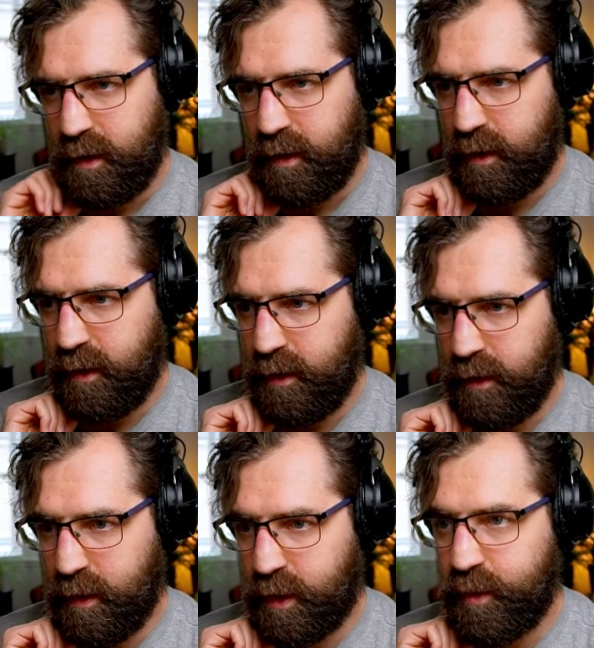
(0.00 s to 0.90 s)

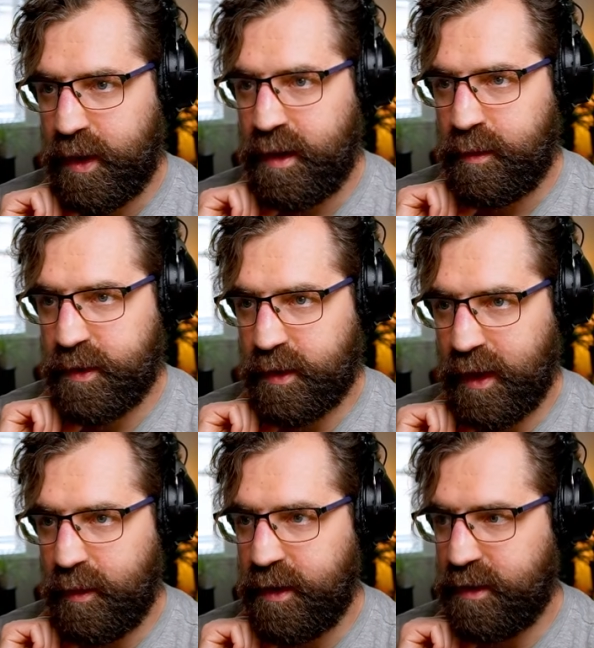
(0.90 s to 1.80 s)
The 3 must go
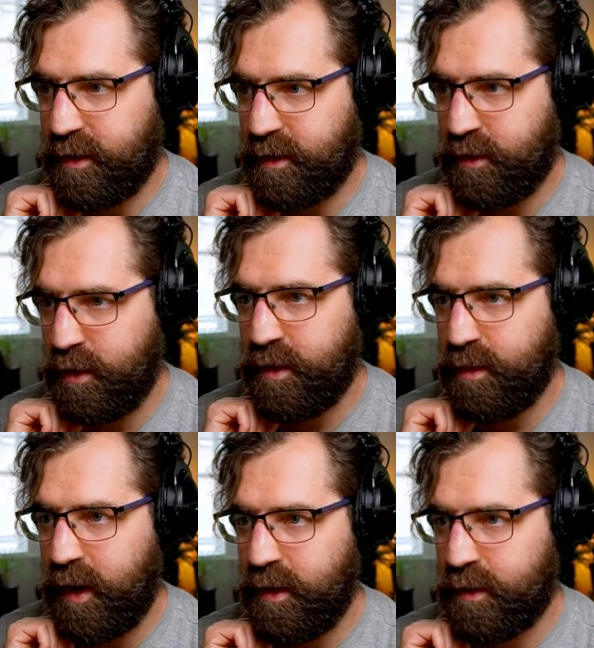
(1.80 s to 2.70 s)
that way, so that's 2 as
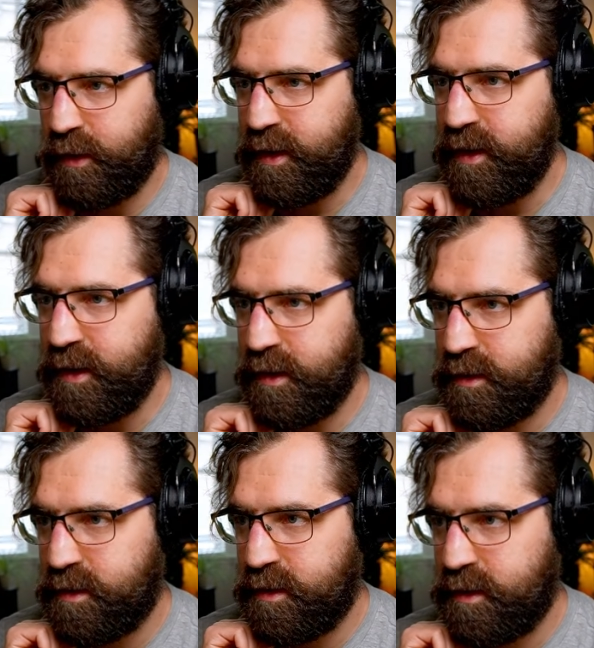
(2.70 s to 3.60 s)
well already.
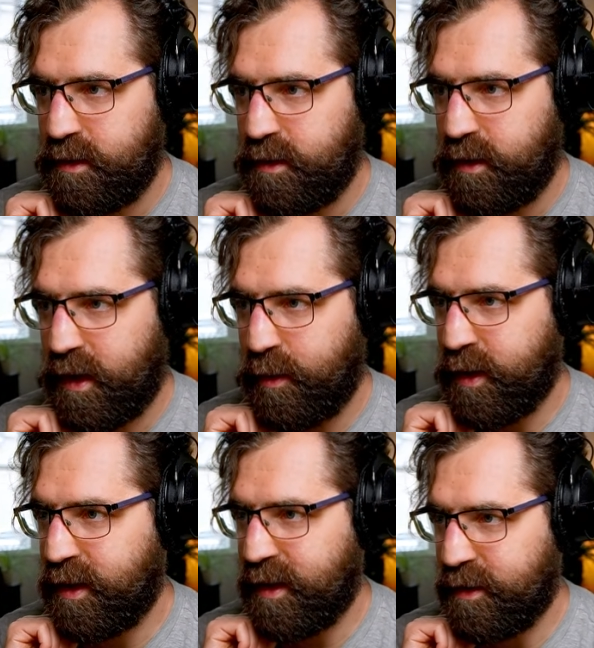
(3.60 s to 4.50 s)
And we
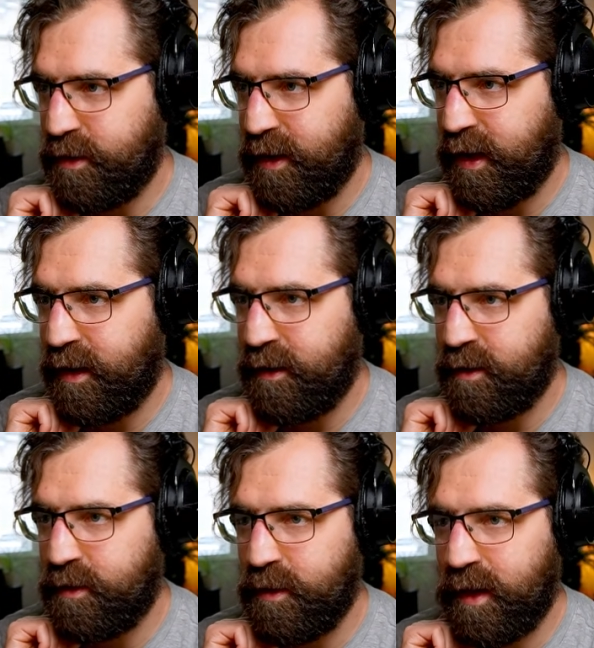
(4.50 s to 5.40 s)
can connect 2 down
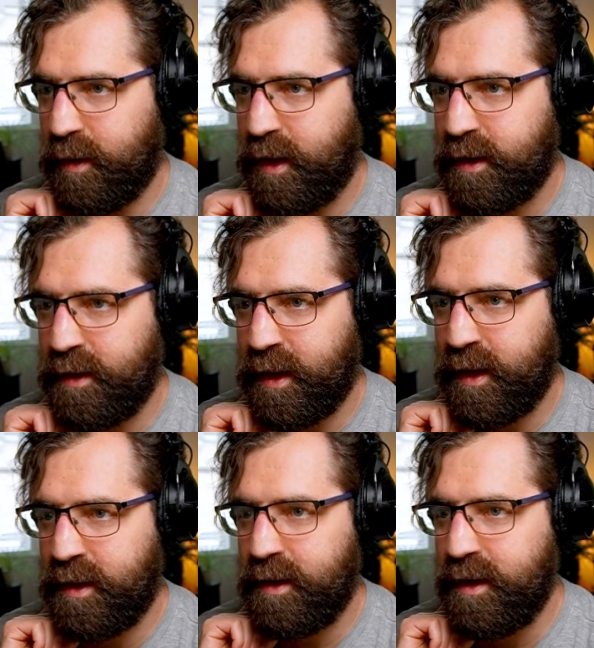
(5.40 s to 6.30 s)
and 2 that way, and
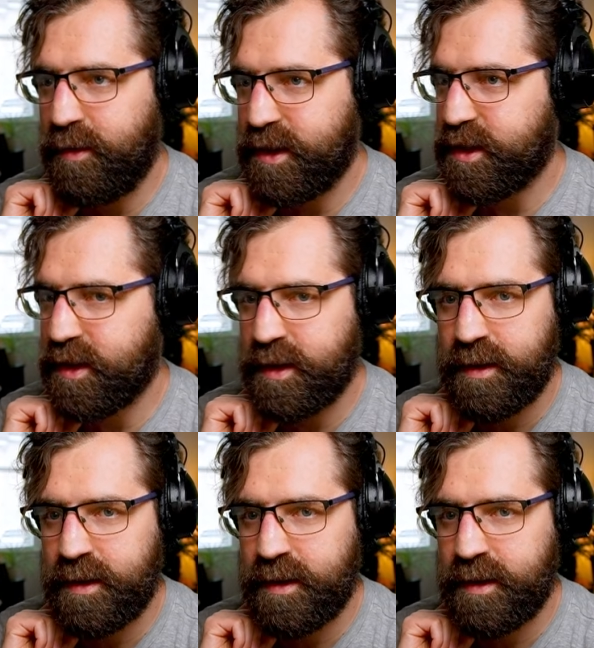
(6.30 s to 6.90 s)
they equal each other.